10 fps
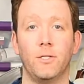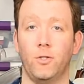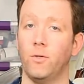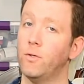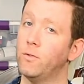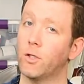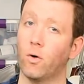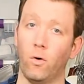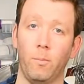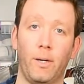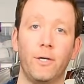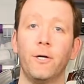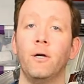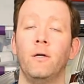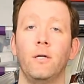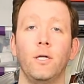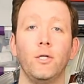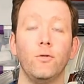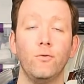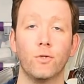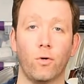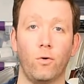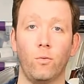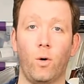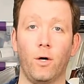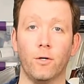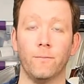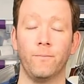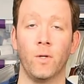so use cold butter and use cold water.